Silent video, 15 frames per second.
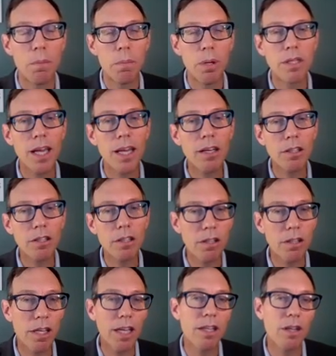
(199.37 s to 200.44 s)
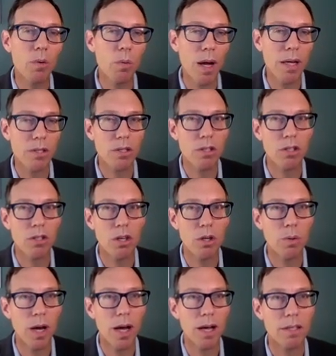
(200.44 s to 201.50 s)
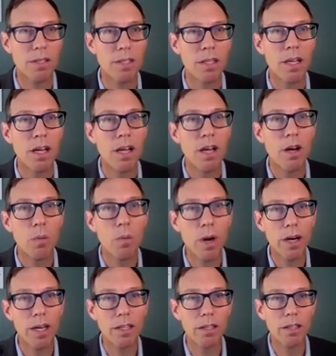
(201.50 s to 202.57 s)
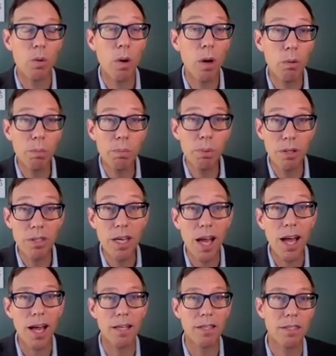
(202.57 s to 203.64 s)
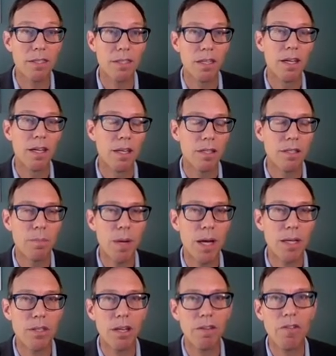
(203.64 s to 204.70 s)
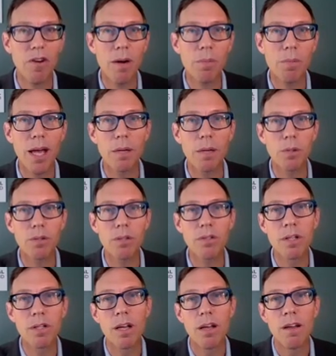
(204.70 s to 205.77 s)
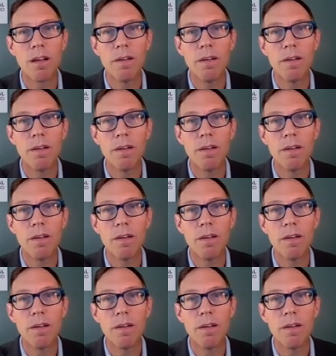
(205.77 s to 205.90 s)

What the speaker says: particularly in the Western US, where it, quote, protects domestic farmed animals